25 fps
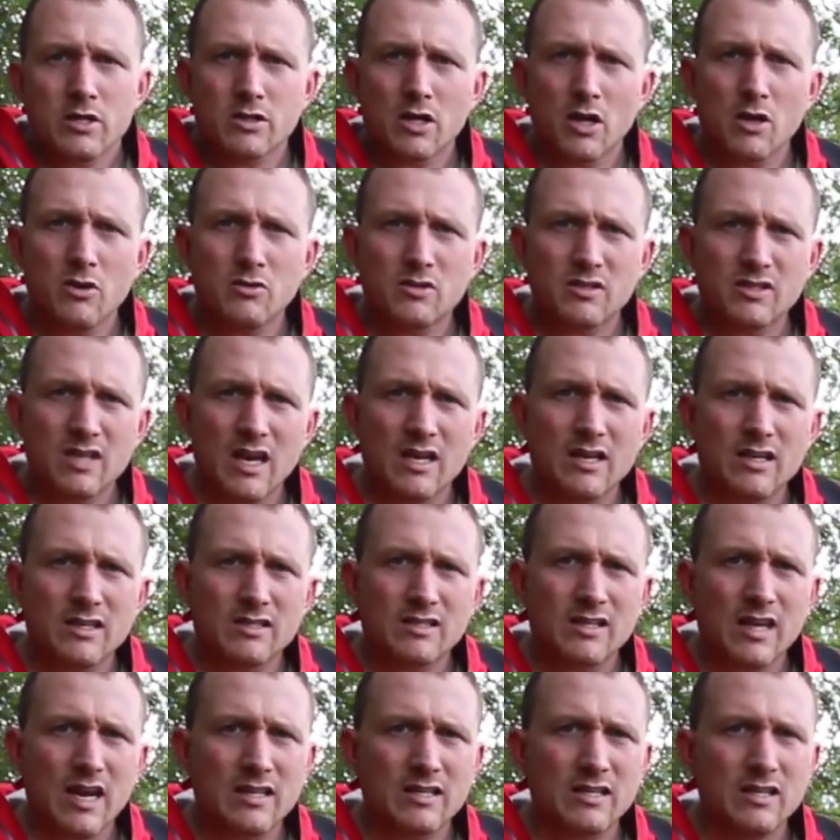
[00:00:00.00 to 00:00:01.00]
So
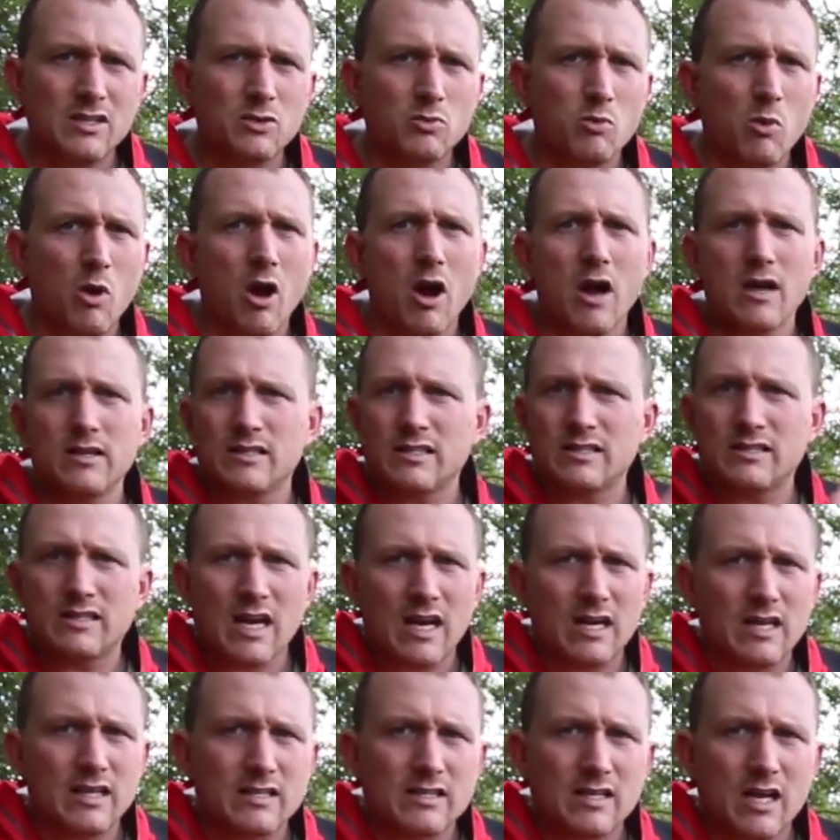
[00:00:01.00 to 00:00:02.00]
settings wise
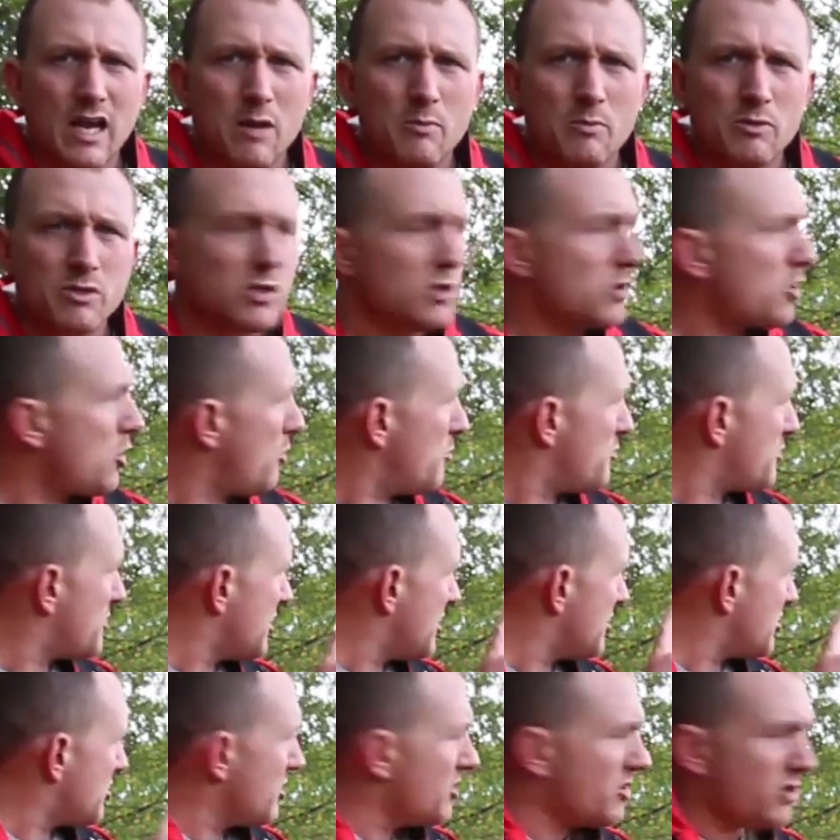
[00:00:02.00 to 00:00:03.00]
exactly the same as the
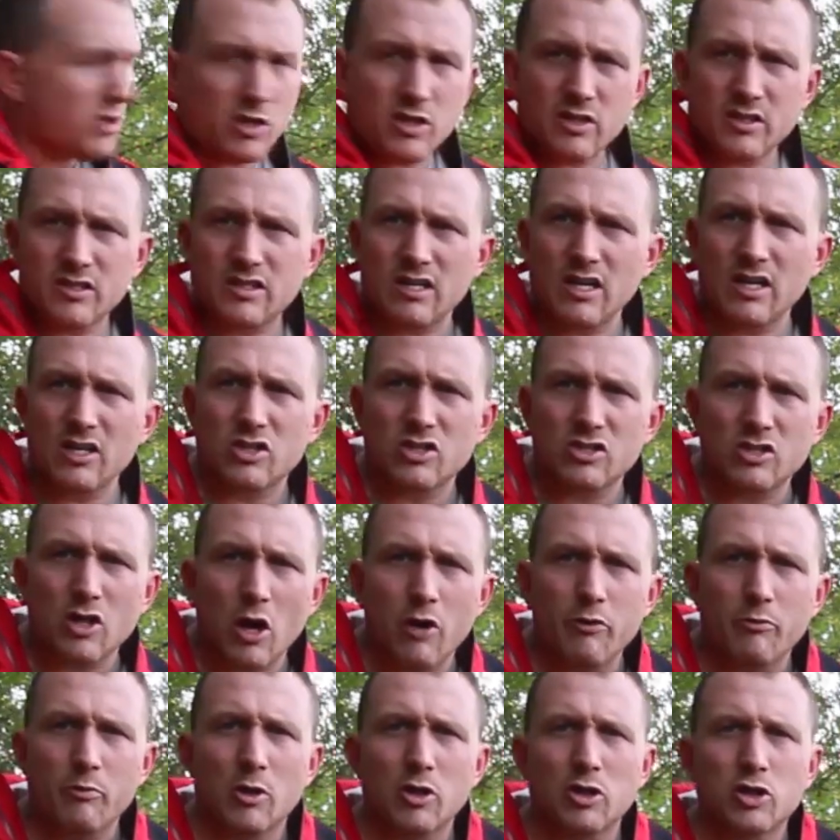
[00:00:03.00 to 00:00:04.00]
composition as you can see just
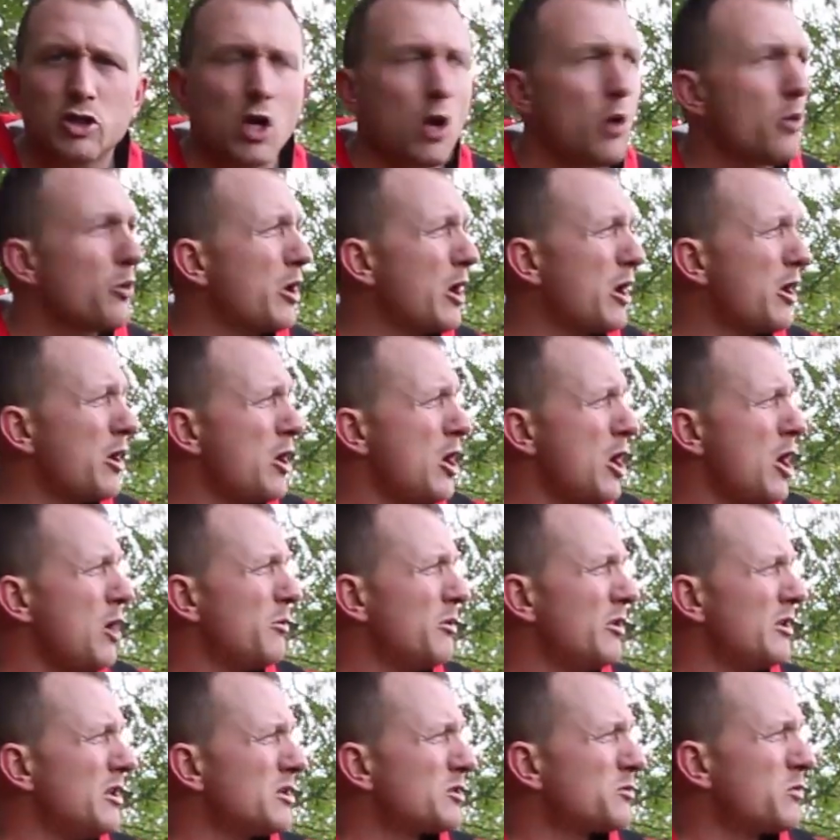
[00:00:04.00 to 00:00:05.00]
over my shoulder,
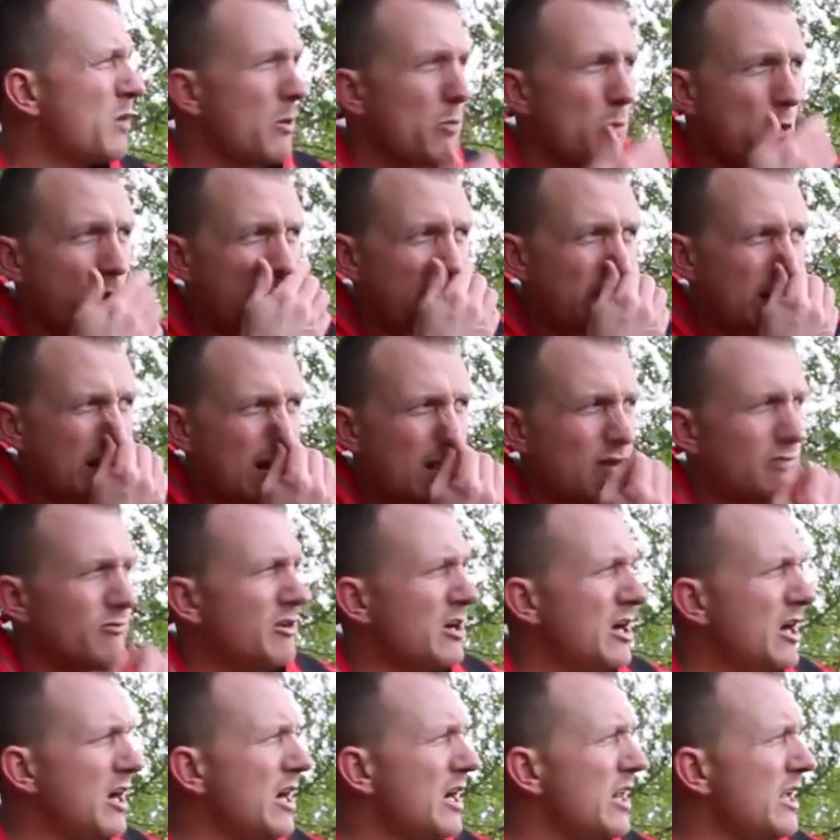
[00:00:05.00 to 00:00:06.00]
but this one working out
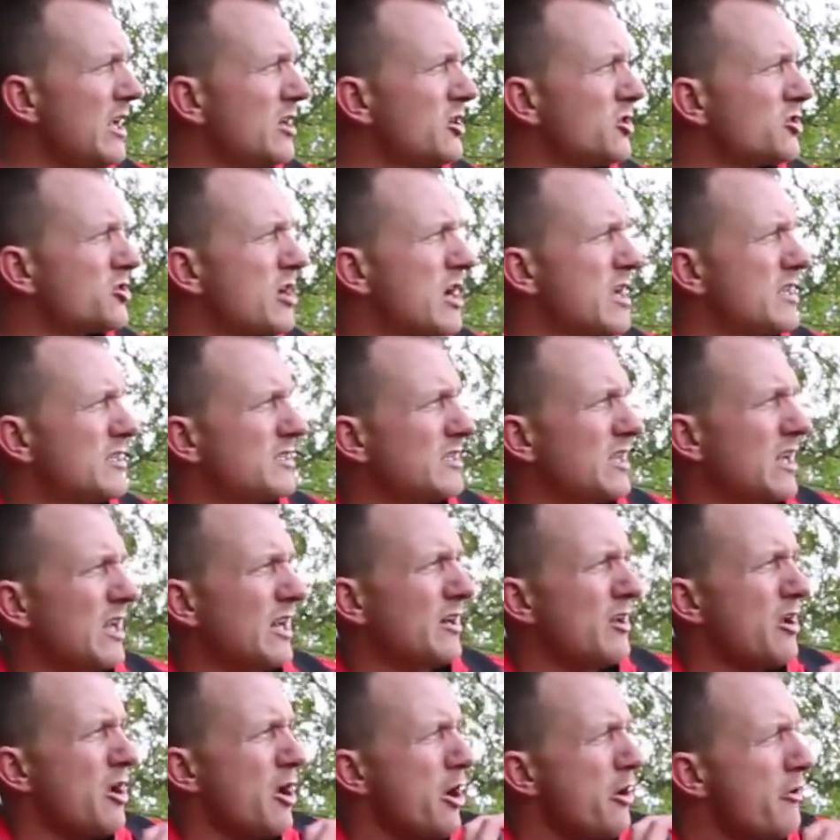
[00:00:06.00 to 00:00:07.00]
really
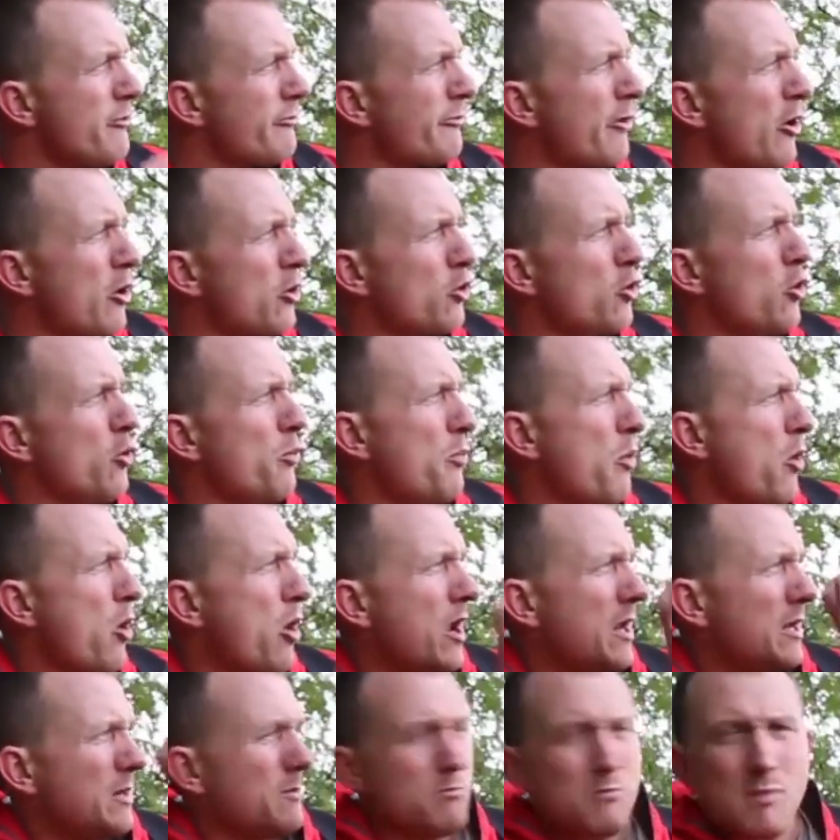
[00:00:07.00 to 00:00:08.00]
interesting. Focal
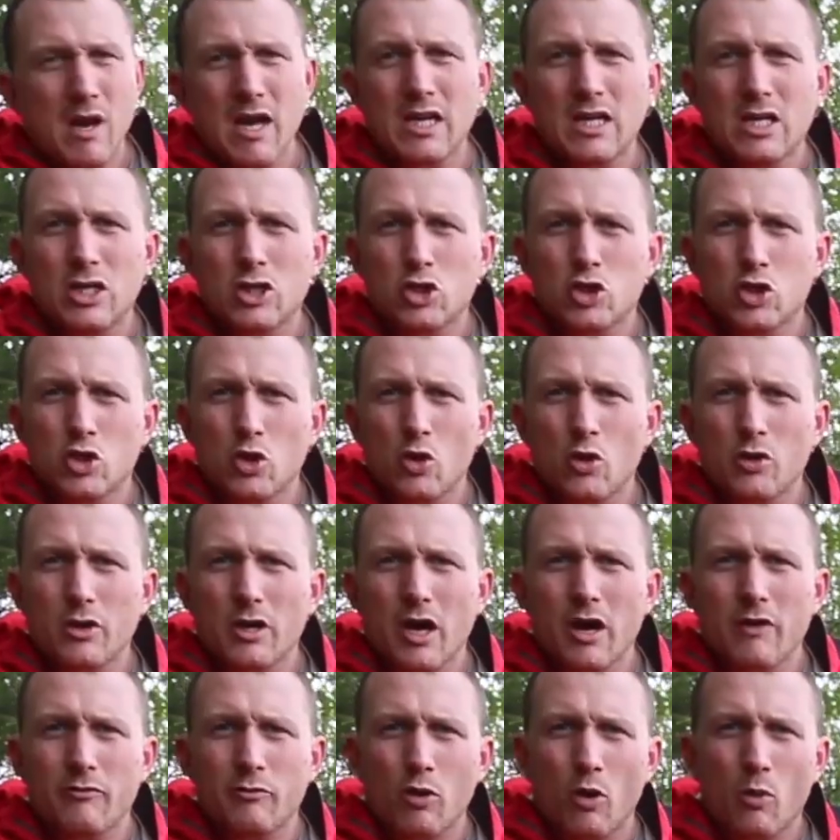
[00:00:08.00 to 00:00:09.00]
point, making sure
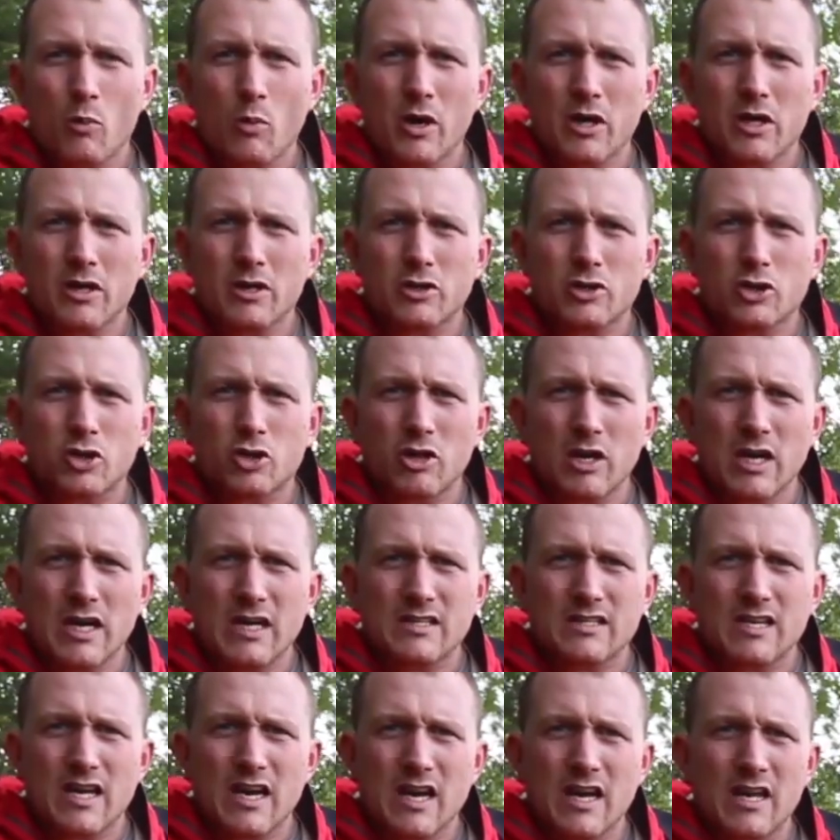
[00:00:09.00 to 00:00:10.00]
that I've got one of the
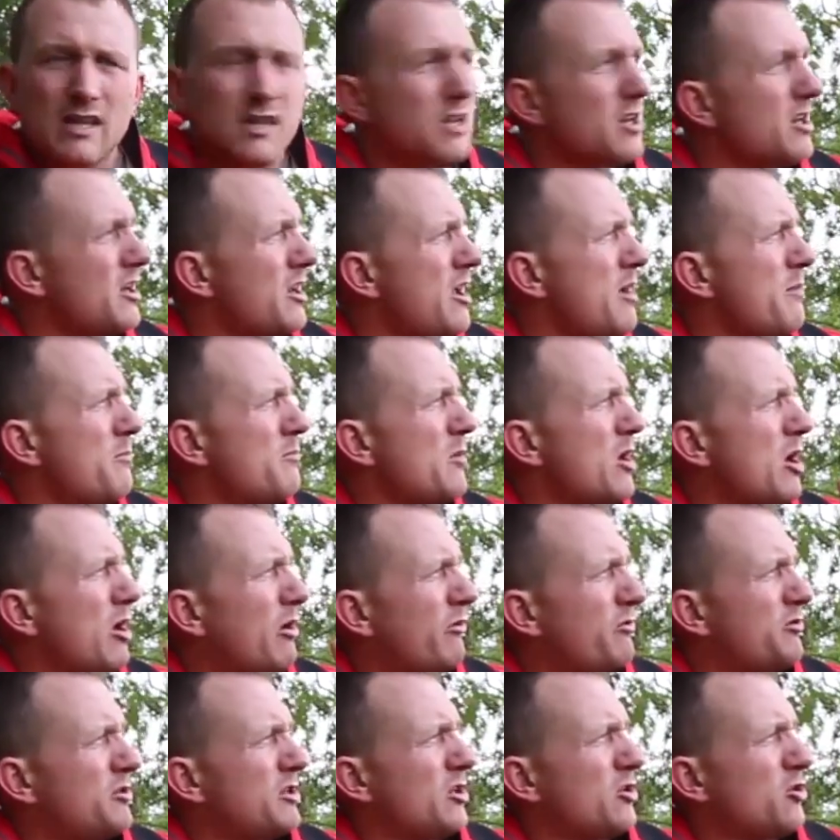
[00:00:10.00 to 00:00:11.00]
trees here that
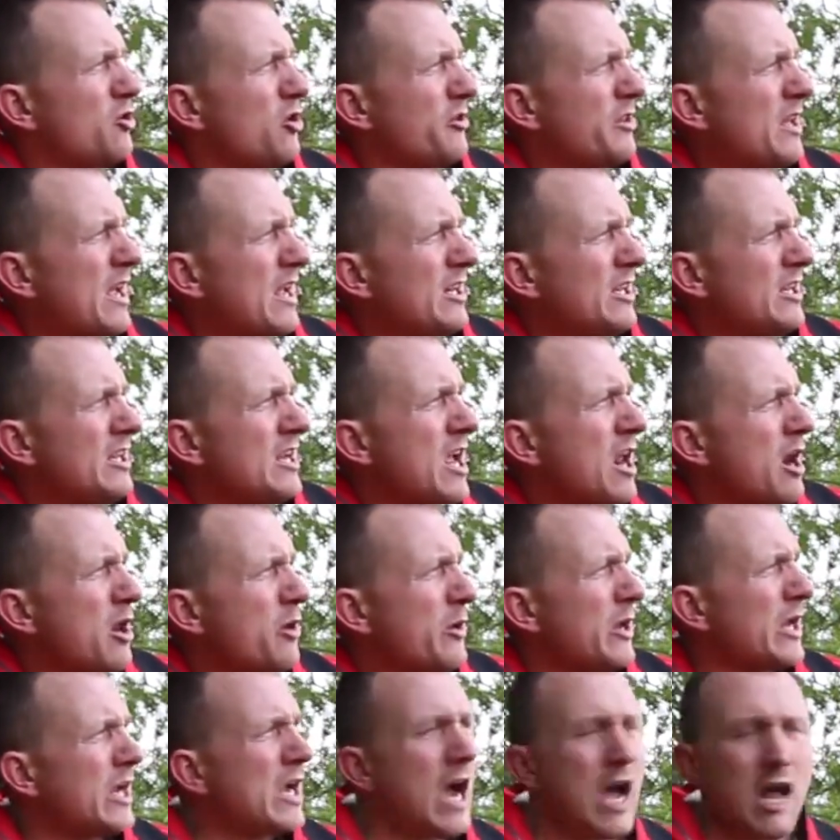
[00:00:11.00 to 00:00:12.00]
obviously got that
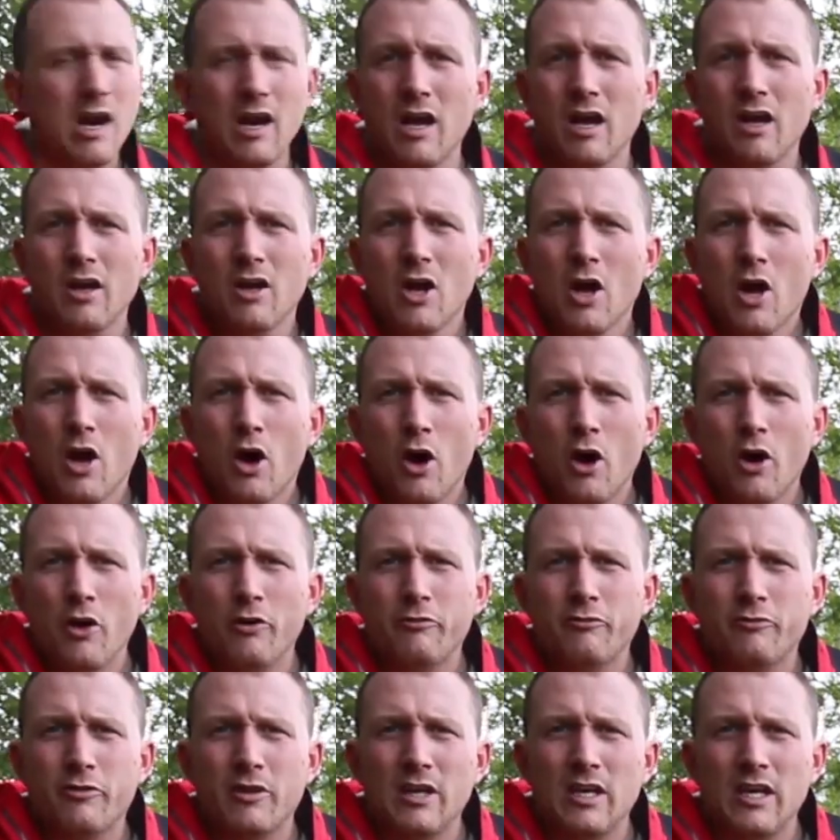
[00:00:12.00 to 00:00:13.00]
yellowy colour
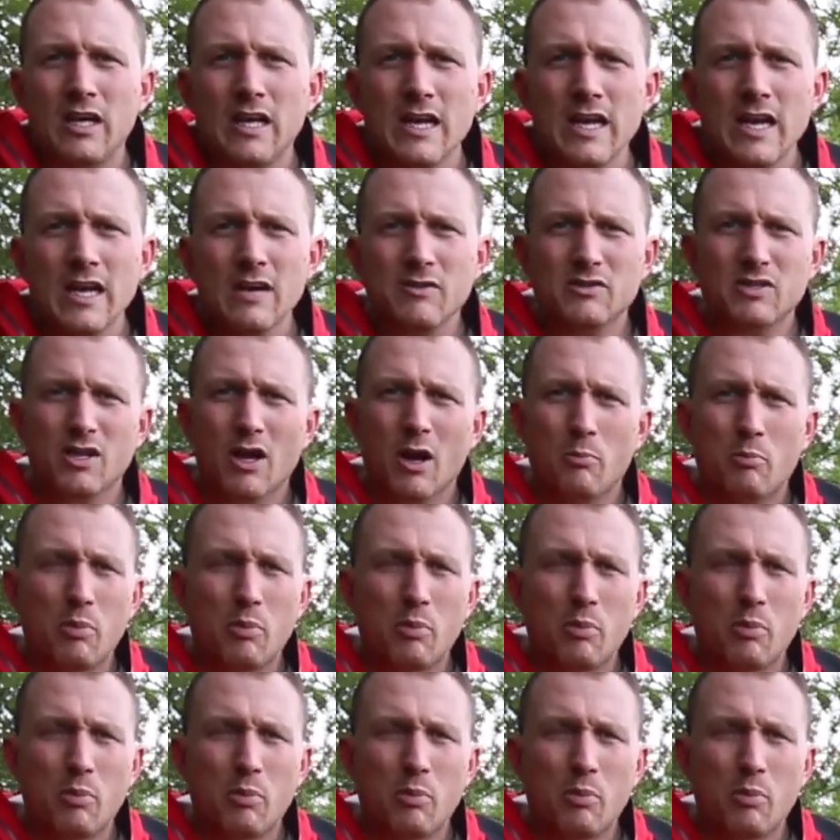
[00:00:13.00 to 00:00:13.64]
of the leaves.